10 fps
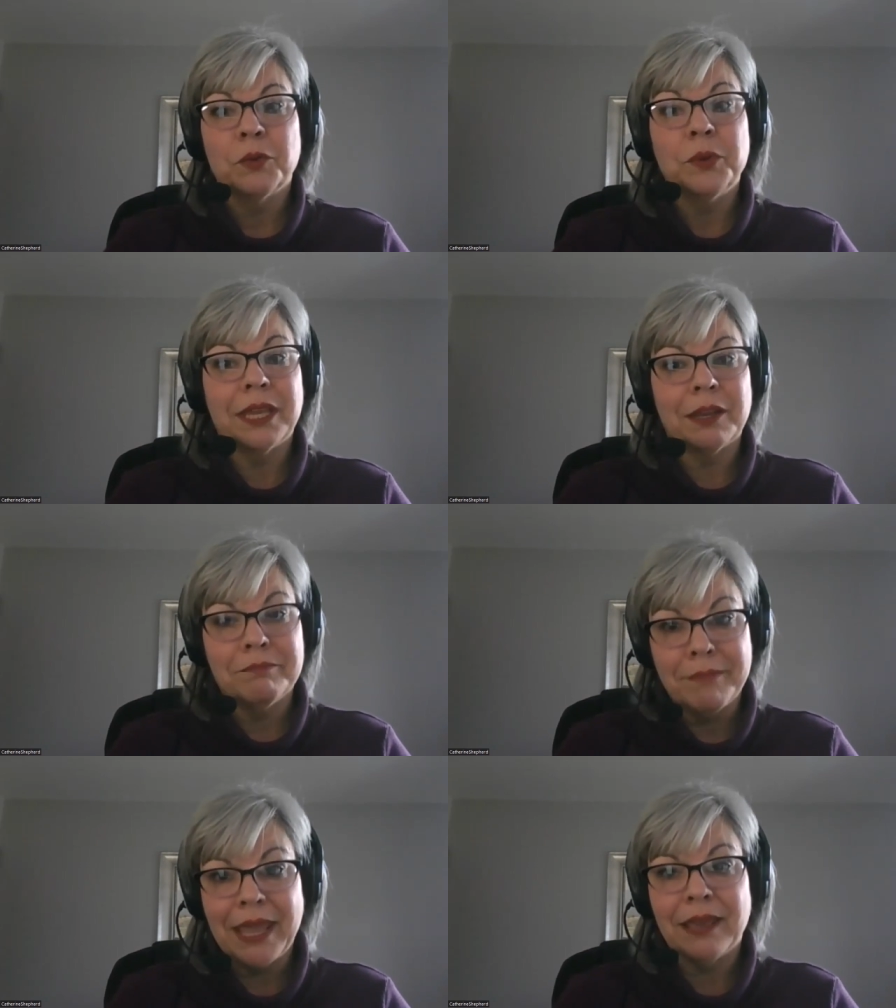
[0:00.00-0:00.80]
We
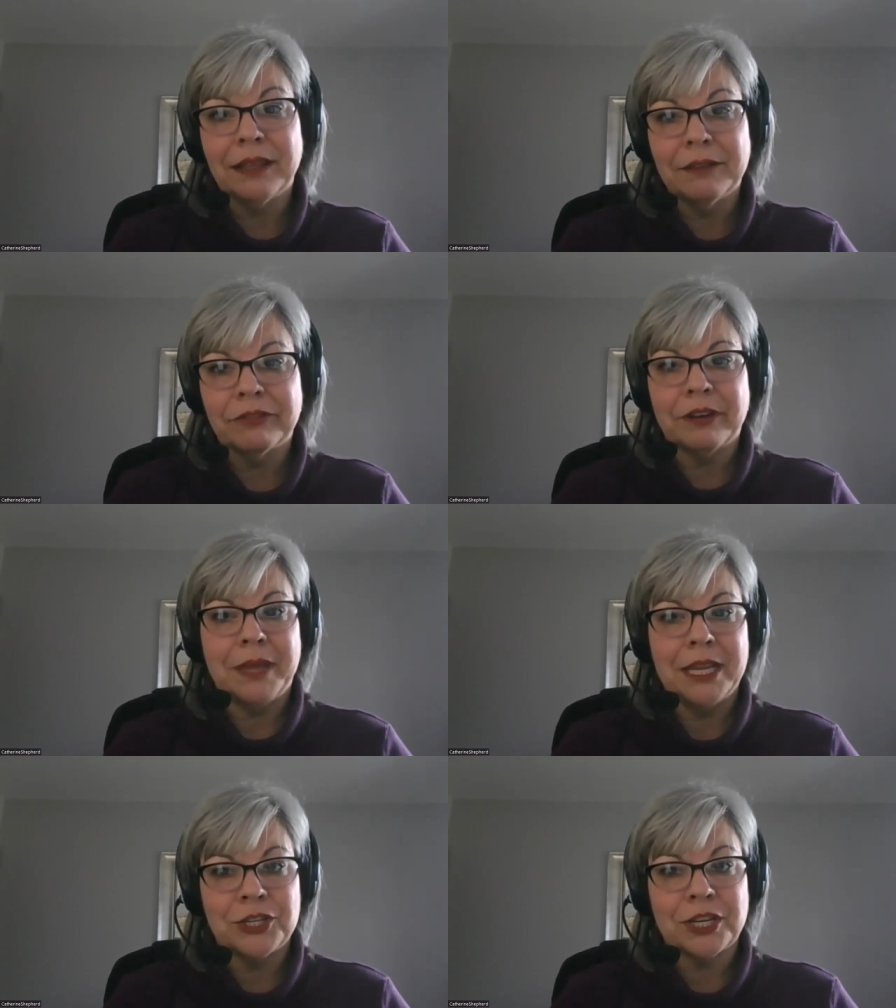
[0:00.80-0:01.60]
can mail
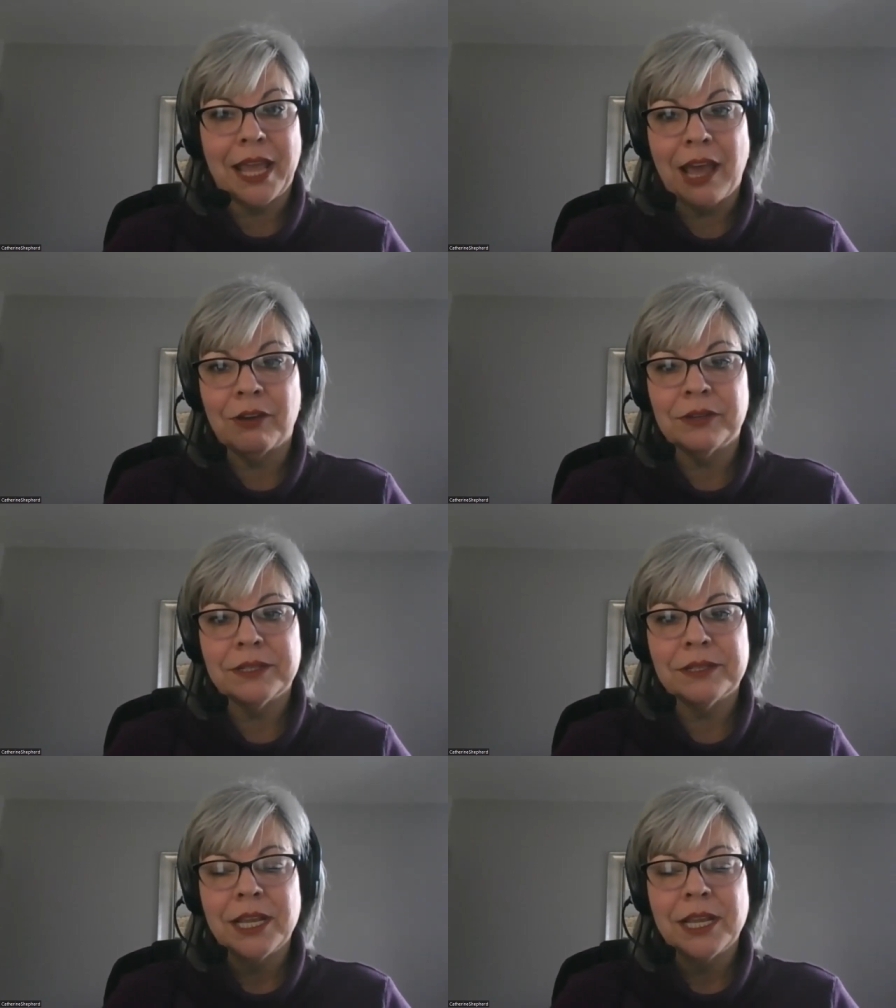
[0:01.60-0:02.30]
information out,